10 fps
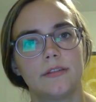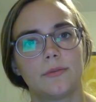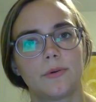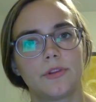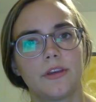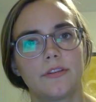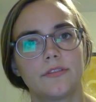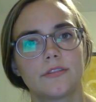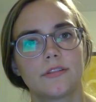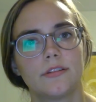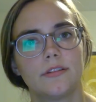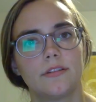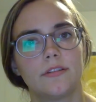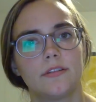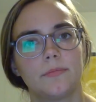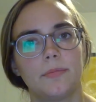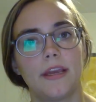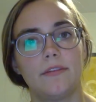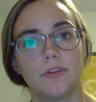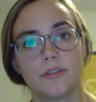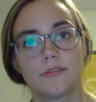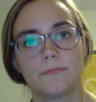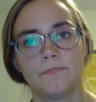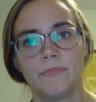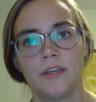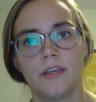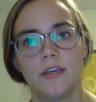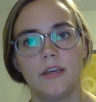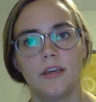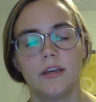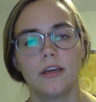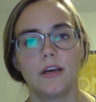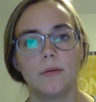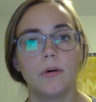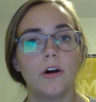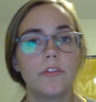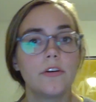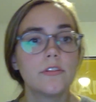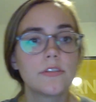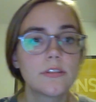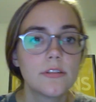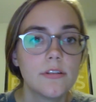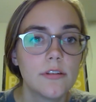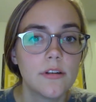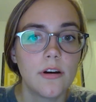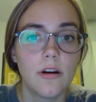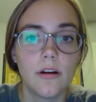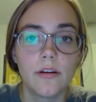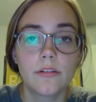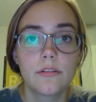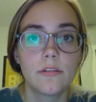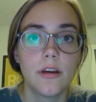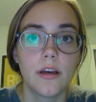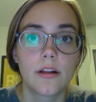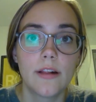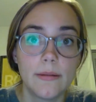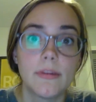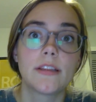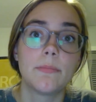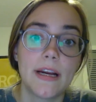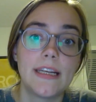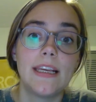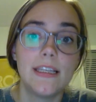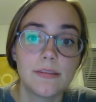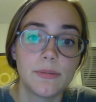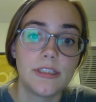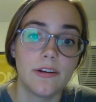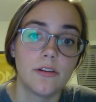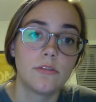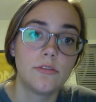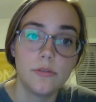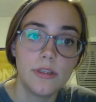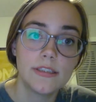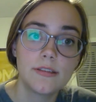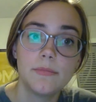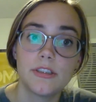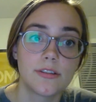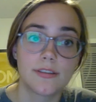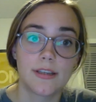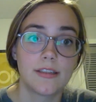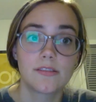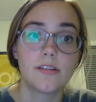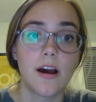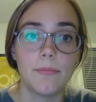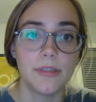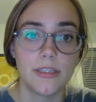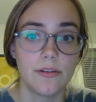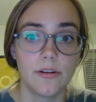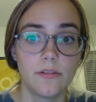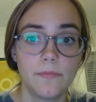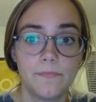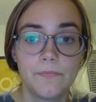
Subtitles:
or the others, behaviorism, all those are claim that the mind is material. Dualism is just that it's not material.